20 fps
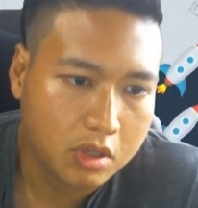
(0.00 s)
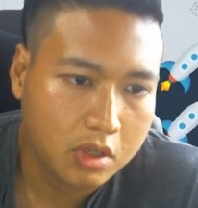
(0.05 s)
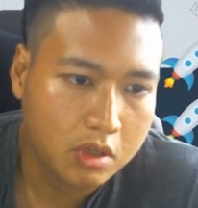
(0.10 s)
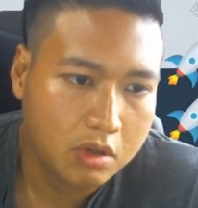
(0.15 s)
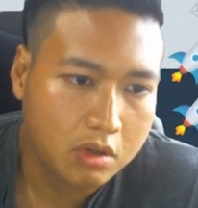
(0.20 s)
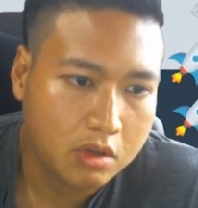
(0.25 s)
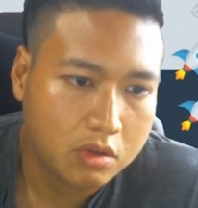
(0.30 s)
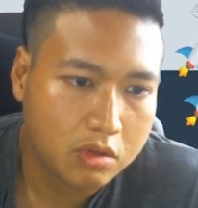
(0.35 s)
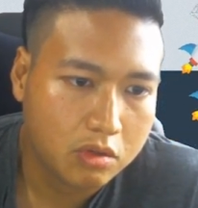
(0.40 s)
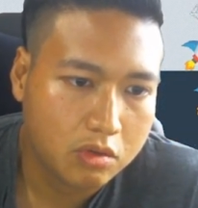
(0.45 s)

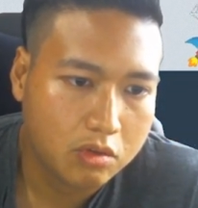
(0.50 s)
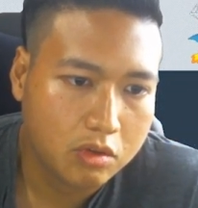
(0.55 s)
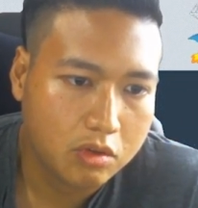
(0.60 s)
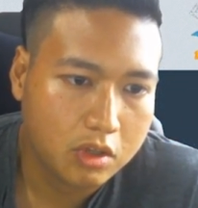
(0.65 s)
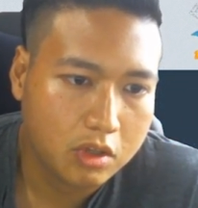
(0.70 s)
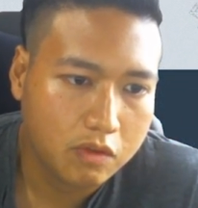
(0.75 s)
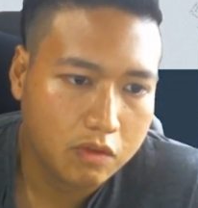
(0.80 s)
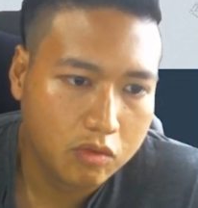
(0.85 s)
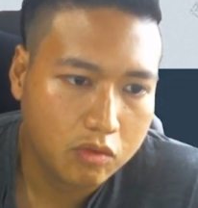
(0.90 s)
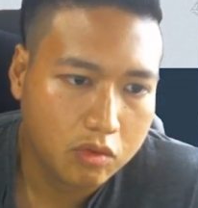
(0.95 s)
So if
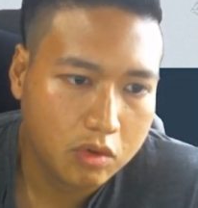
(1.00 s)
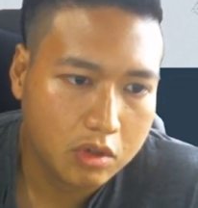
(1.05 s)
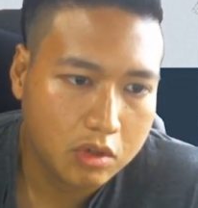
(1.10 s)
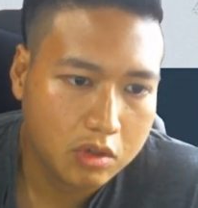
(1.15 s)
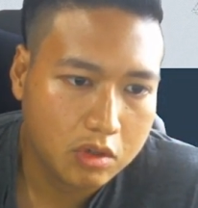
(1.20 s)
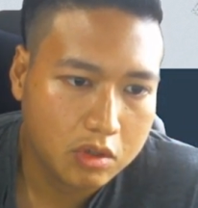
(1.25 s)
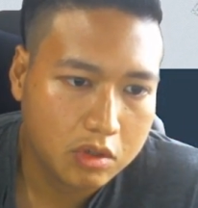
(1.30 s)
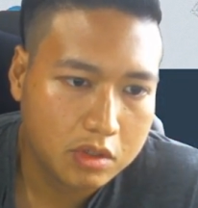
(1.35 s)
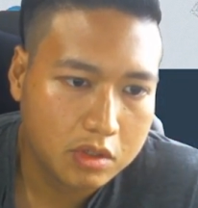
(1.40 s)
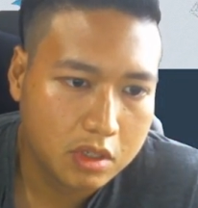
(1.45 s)
you want to
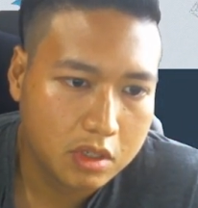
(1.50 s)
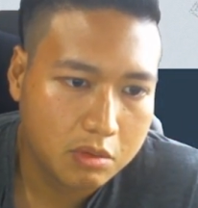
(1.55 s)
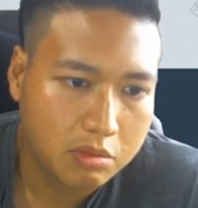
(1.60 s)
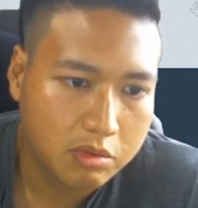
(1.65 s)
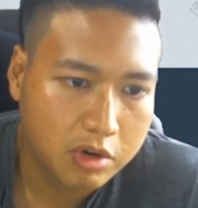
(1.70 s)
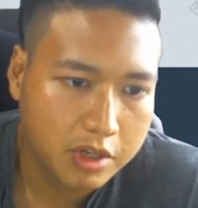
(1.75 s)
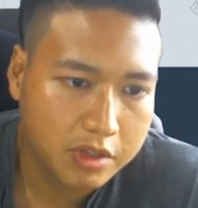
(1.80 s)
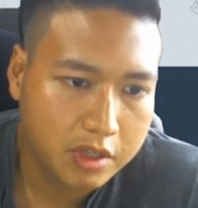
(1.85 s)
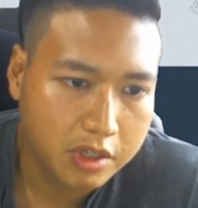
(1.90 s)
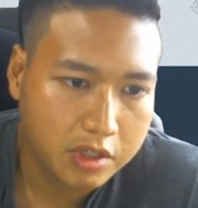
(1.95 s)
see the
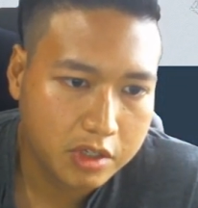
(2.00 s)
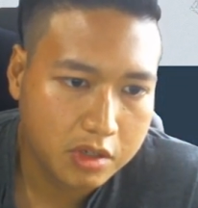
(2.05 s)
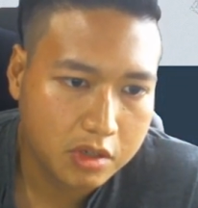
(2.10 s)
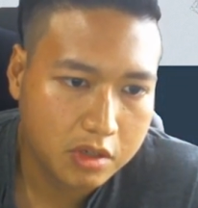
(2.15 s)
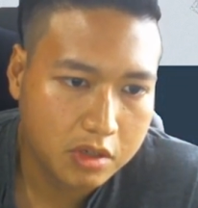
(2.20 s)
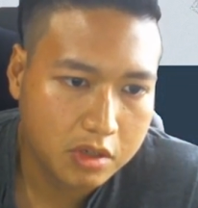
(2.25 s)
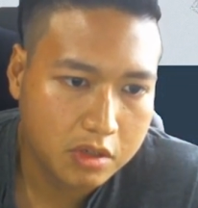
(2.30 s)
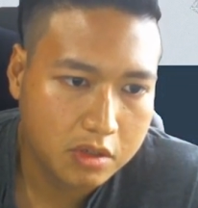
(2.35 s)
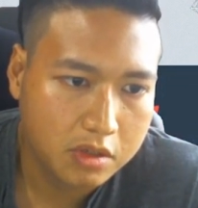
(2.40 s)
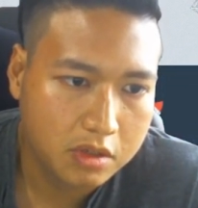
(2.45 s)
price action,
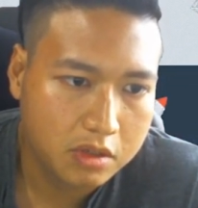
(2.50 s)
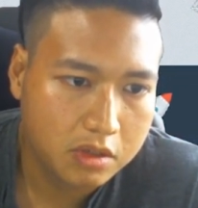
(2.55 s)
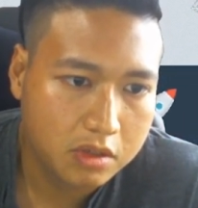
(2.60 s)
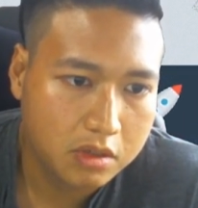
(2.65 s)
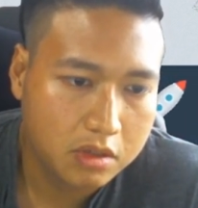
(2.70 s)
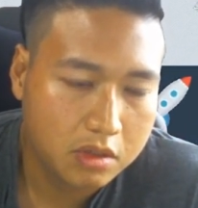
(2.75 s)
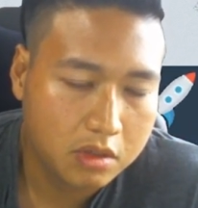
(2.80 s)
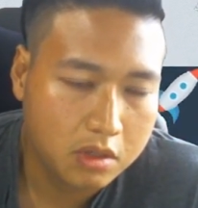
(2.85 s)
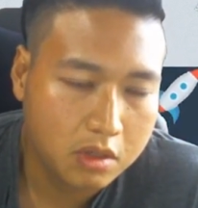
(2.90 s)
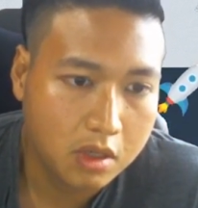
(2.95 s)
this is
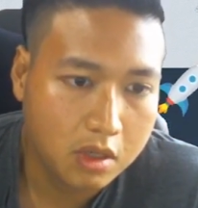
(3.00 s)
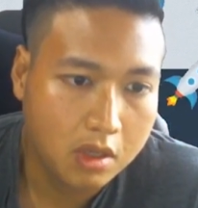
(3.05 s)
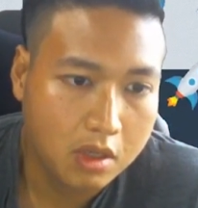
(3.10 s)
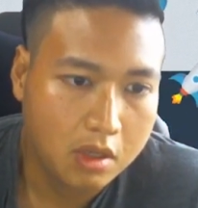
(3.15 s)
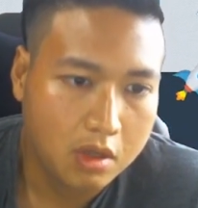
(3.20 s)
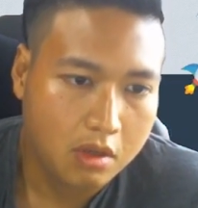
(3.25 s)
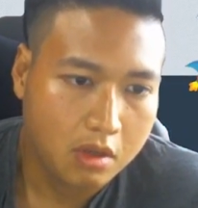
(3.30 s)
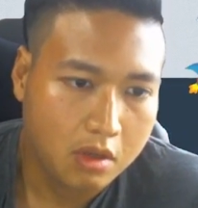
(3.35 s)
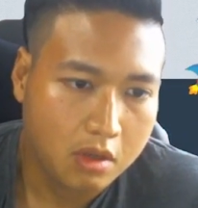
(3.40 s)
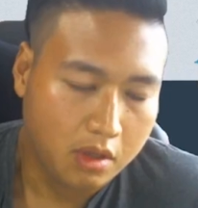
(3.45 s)

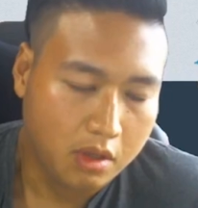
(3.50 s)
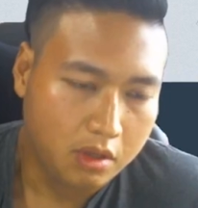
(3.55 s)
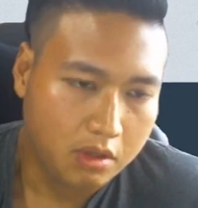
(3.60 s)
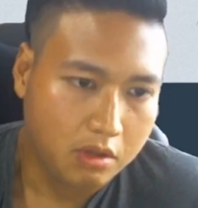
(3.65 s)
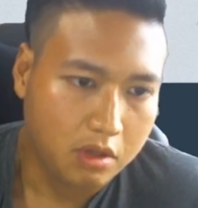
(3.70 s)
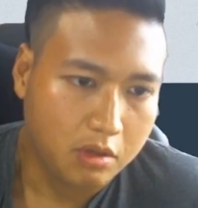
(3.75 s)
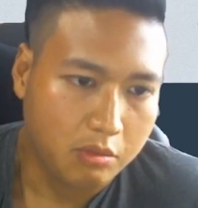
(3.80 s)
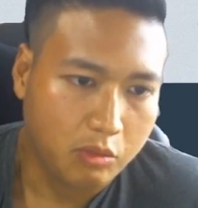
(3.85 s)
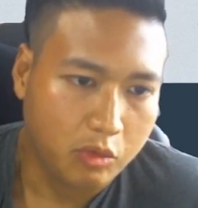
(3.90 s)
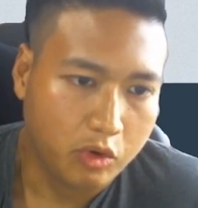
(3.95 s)
the
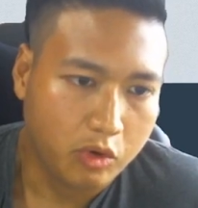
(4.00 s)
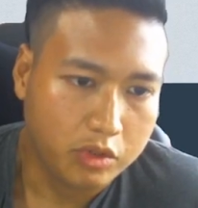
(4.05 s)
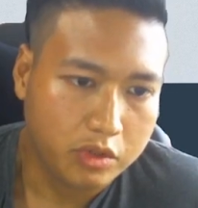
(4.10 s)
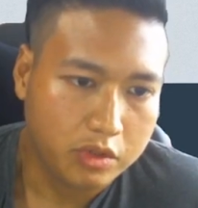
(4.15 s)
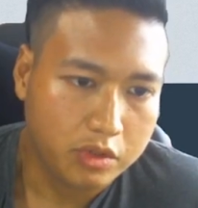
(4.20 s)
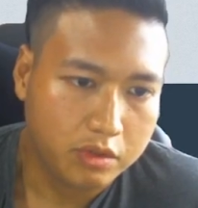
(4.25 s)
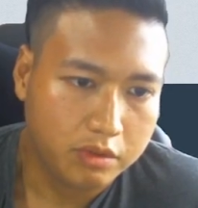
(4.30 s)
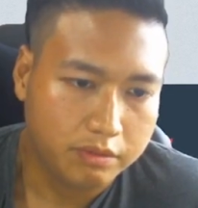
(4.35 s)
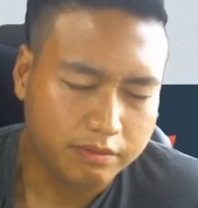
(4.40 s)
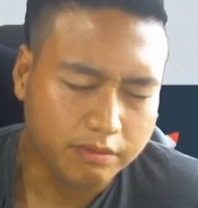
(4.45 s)
most
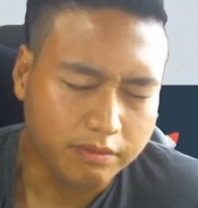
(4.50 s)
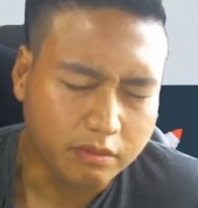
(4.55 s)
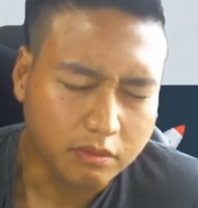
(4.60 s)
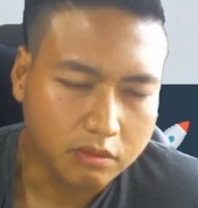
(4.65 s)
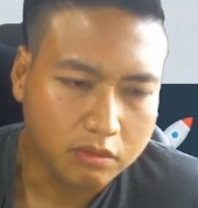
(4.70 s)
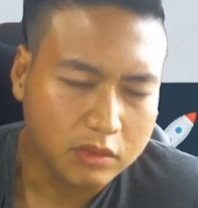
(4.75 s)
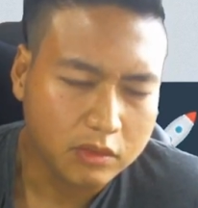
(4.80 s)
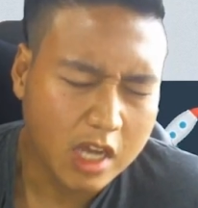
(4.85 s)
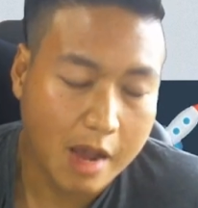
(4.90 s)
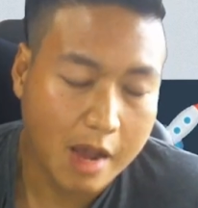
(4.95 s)

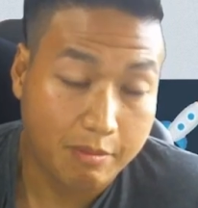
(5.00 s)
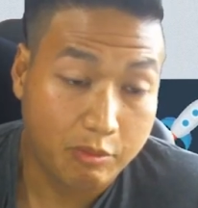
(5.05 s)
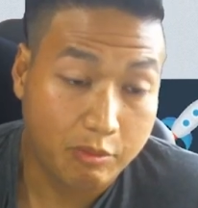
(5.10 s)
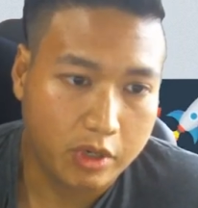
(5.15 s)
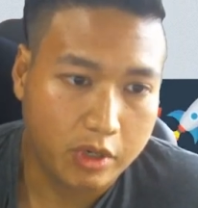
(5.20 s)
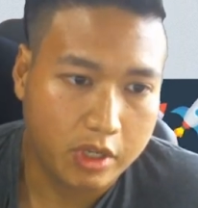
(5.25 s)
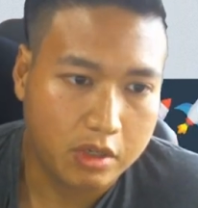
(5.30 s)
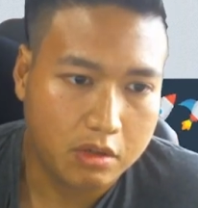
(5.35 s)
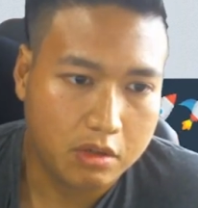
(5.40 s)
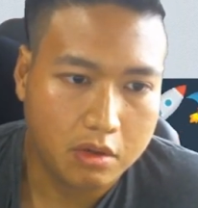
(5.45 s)
up to date
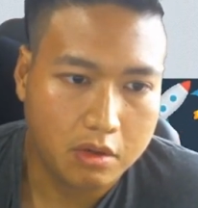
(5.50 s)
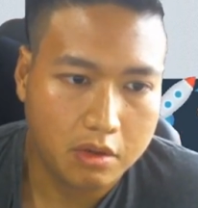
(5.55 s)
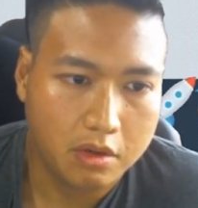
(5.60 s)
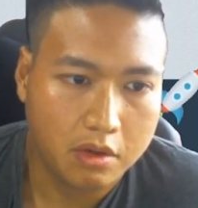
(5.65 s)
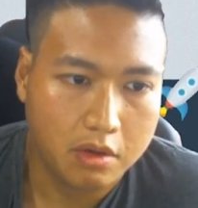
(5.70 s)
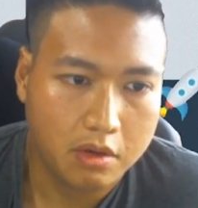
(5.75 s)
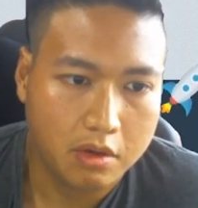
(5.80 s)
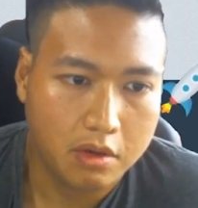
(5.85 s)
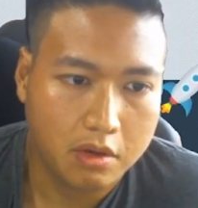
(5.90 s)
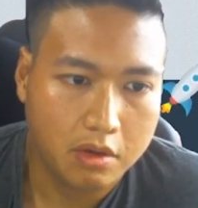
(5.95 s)

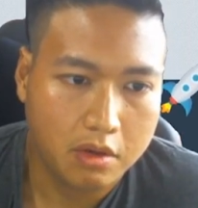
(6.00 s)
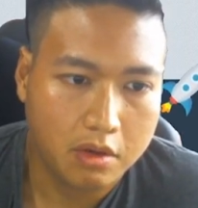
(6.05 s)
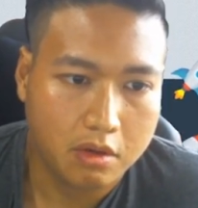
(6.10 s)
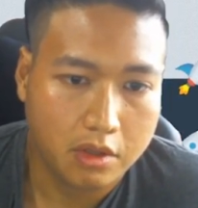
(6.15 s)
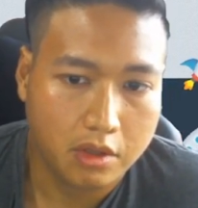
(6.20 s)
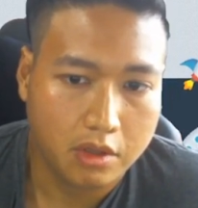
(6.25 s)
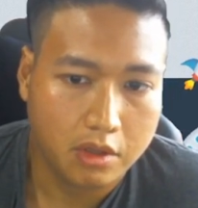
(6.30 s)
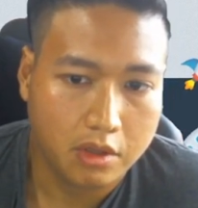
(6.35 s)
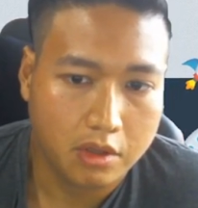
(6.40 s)
here.